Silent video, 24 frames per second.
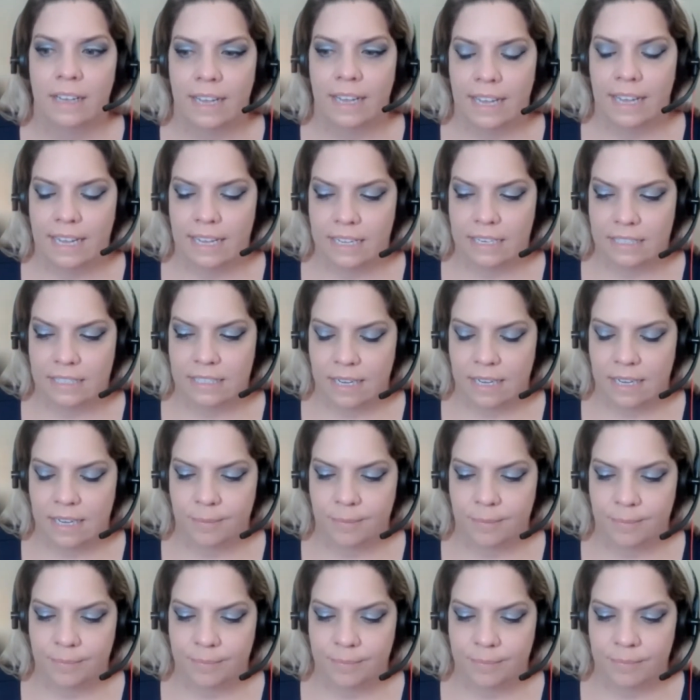And
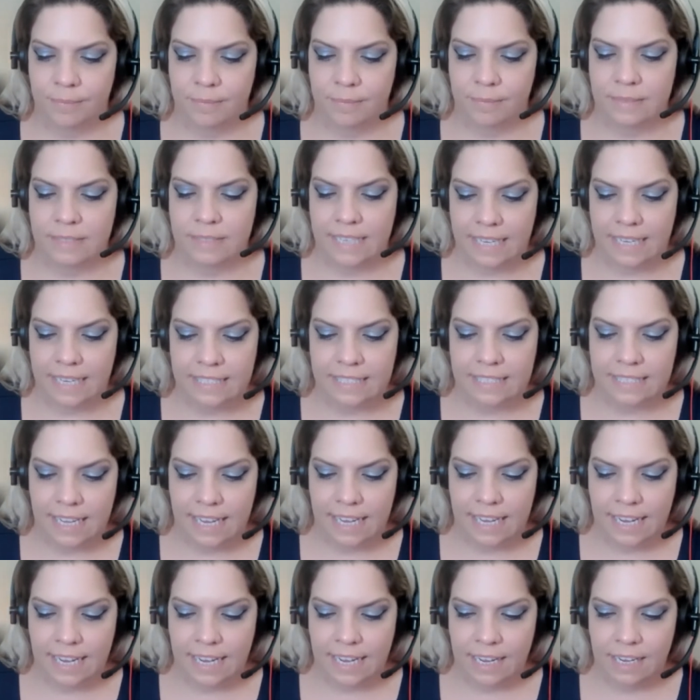day to
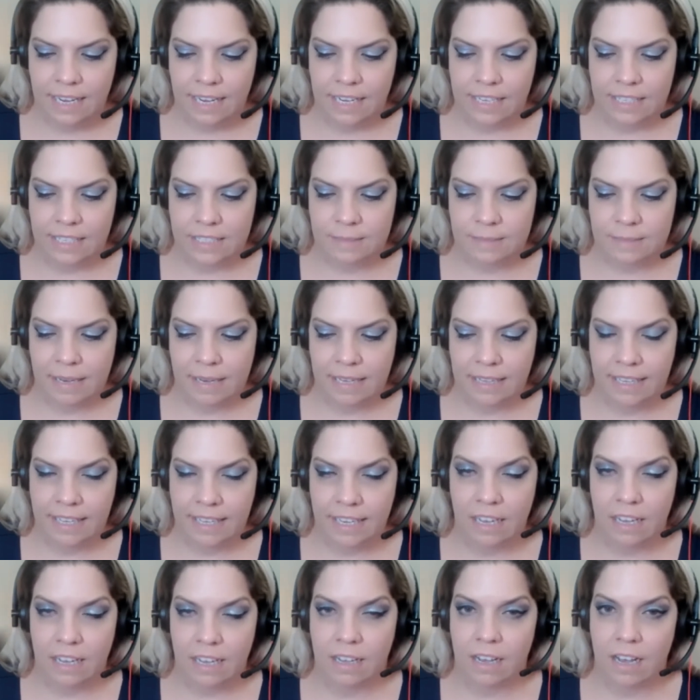day, it's
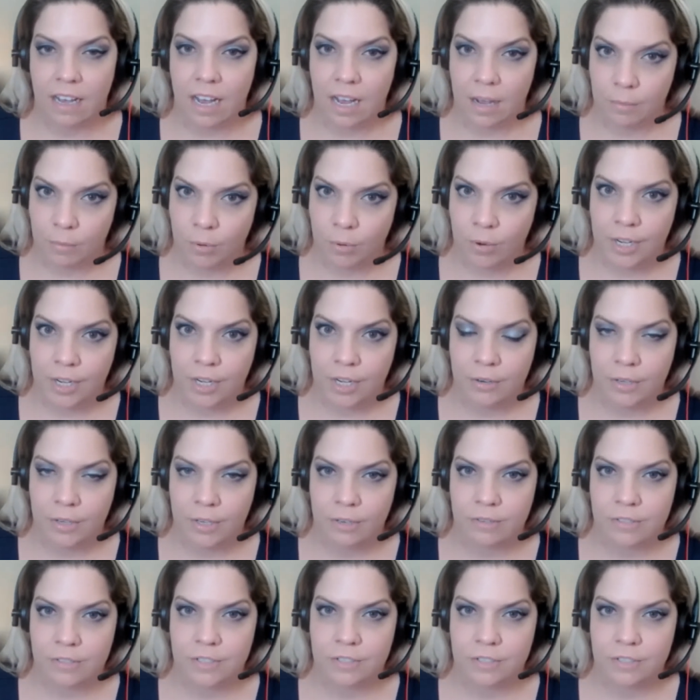mainly onboarding new
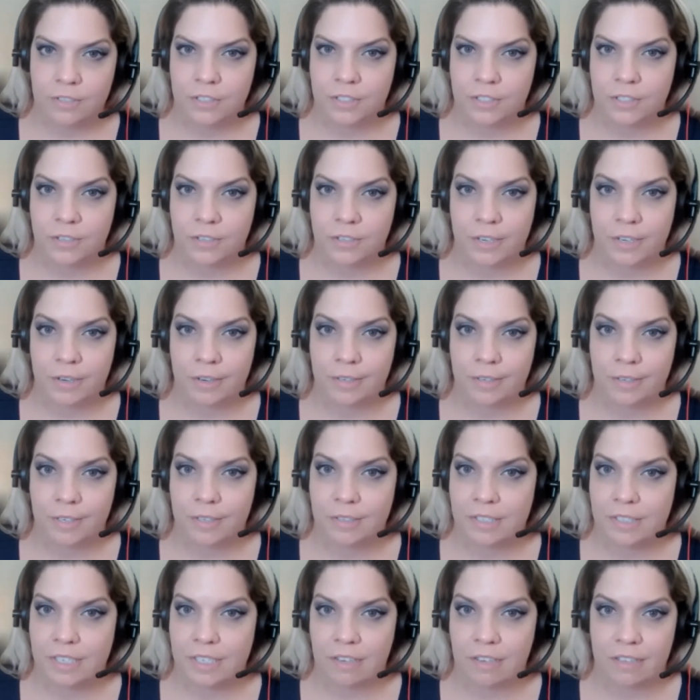users, so you're
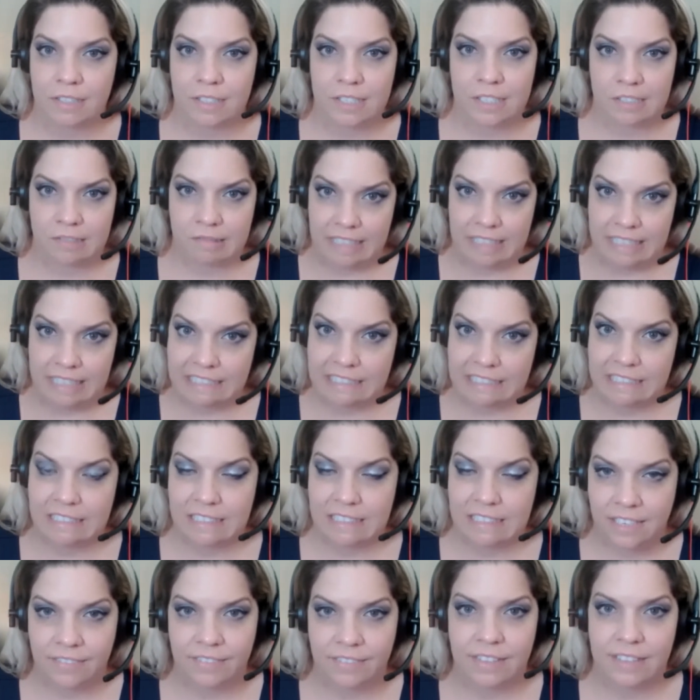using all the screens and
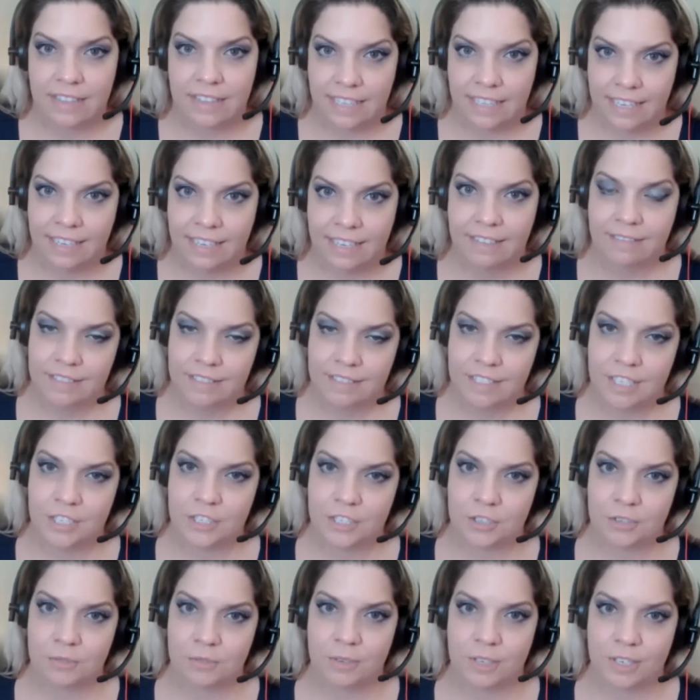stuff that they teach
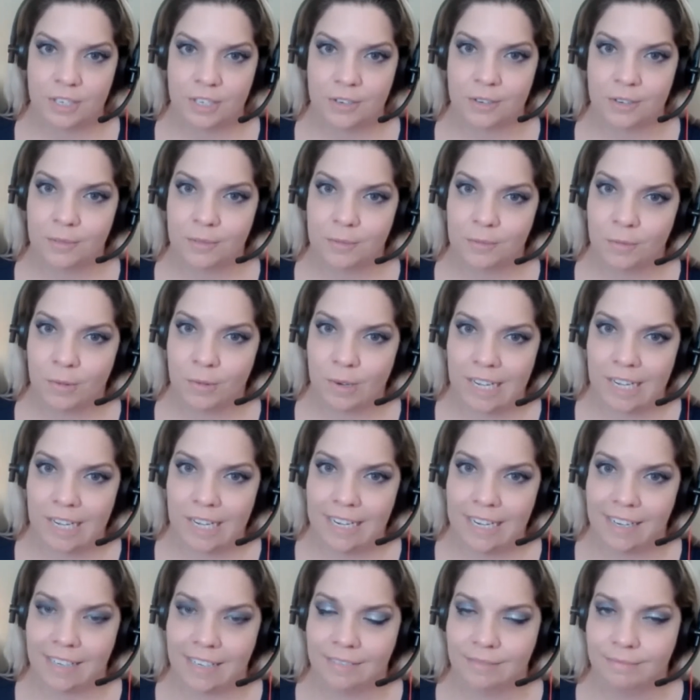you when you're
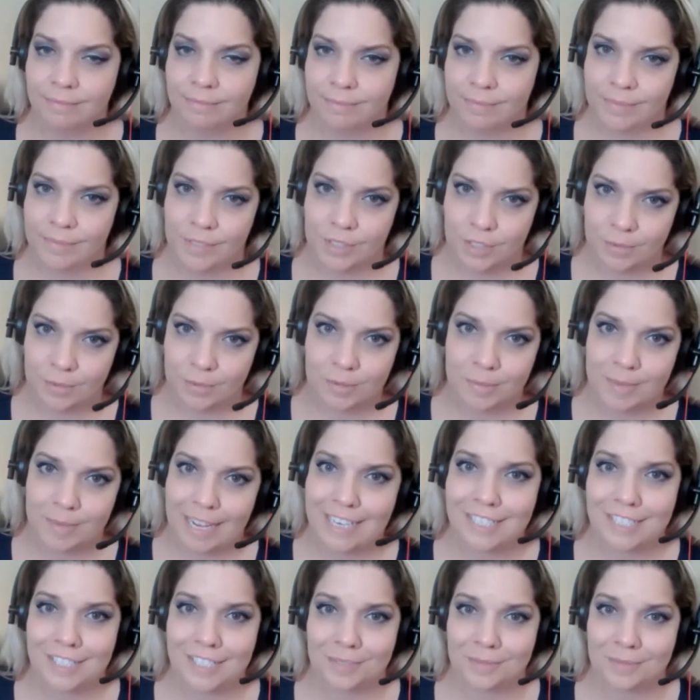working on super
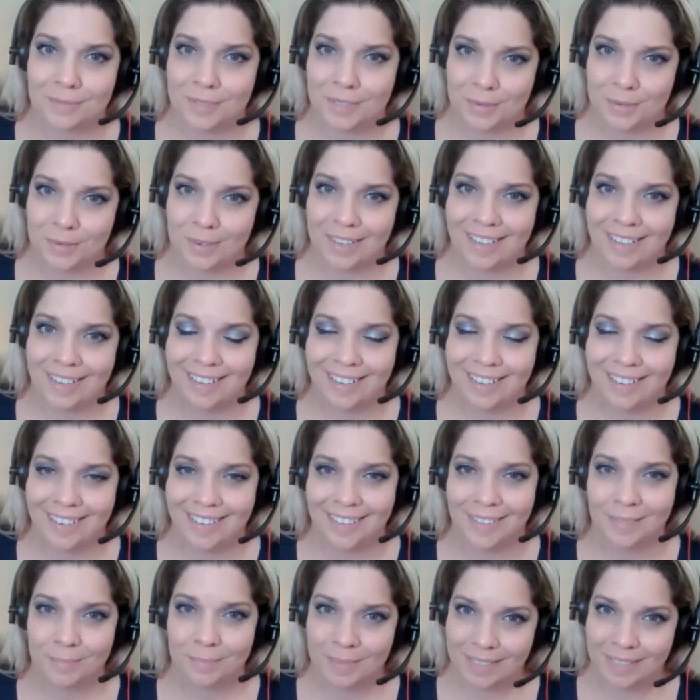badges and when you're working
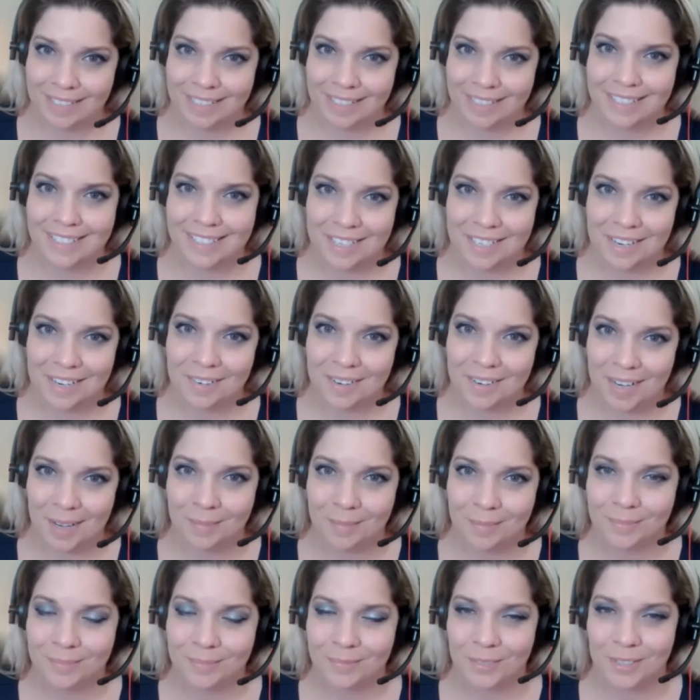on building the
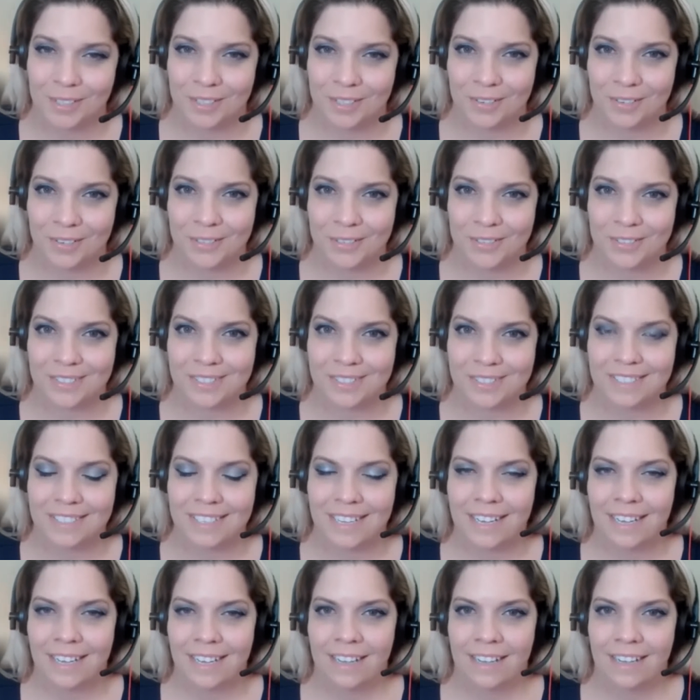CRM with your users,
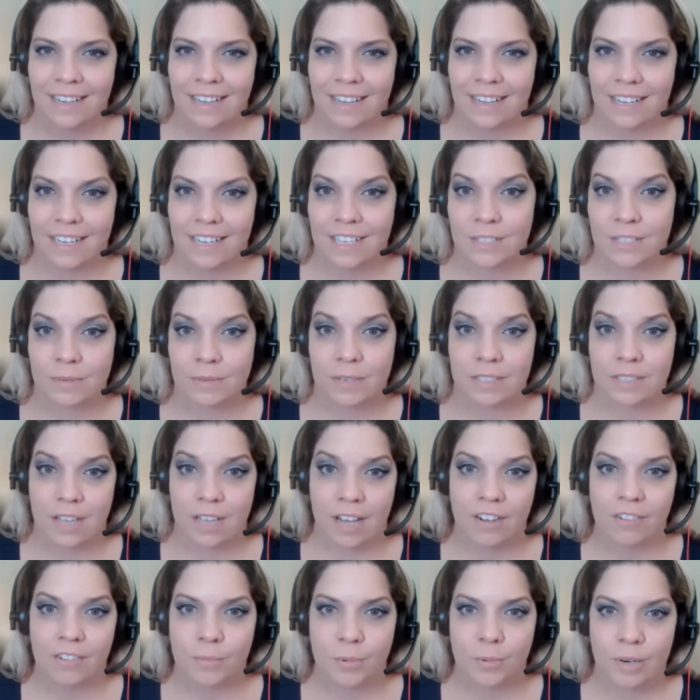as well as
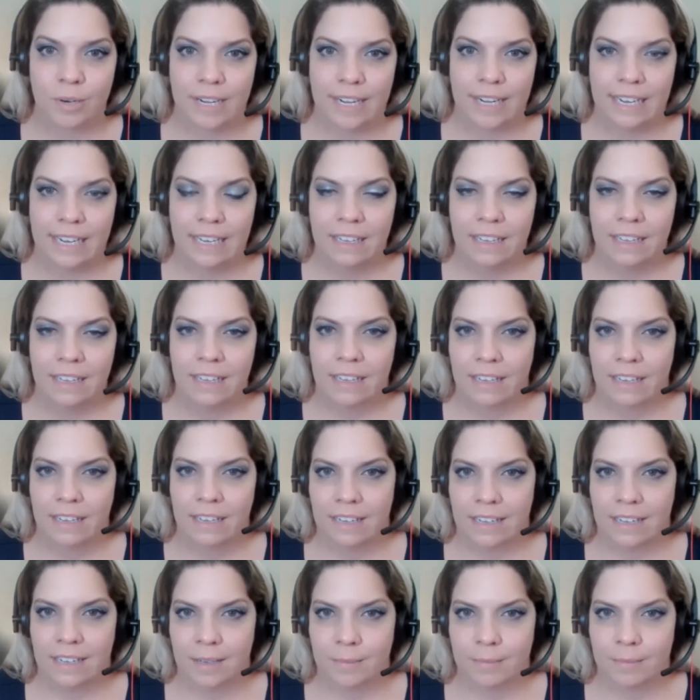offboarding,
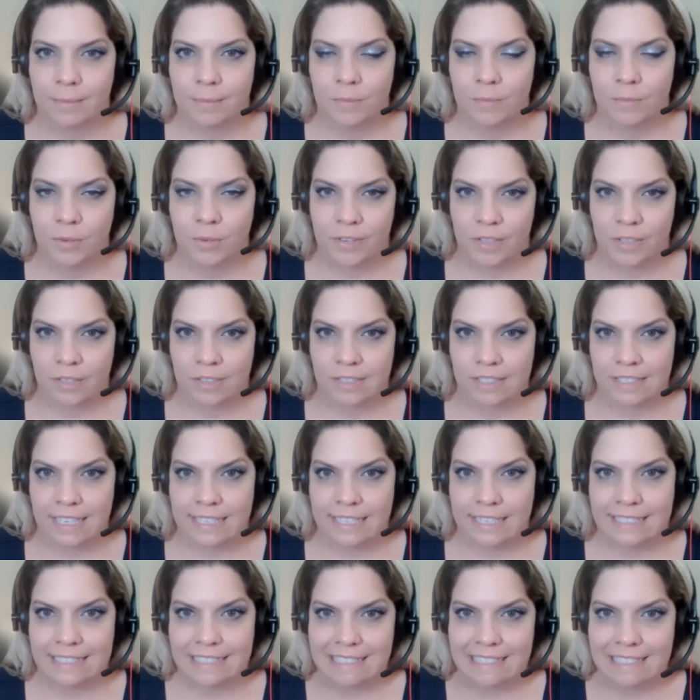moving those
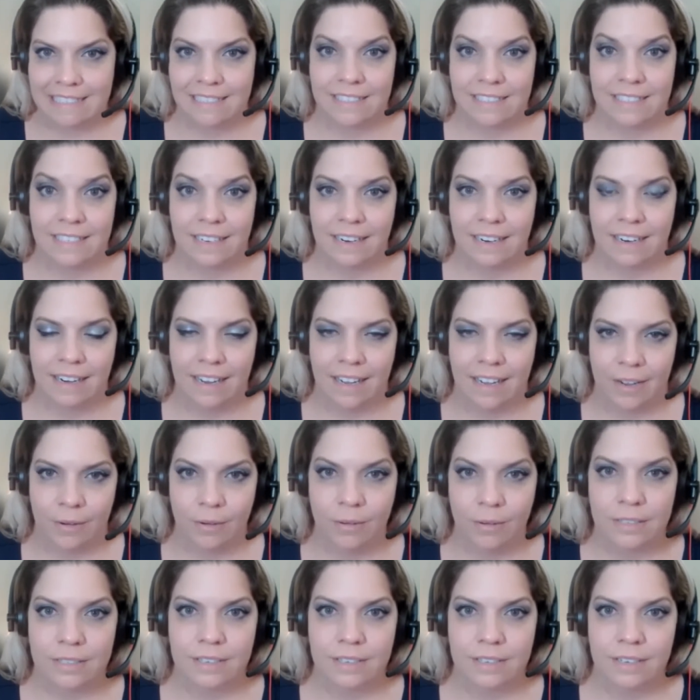licenses in and out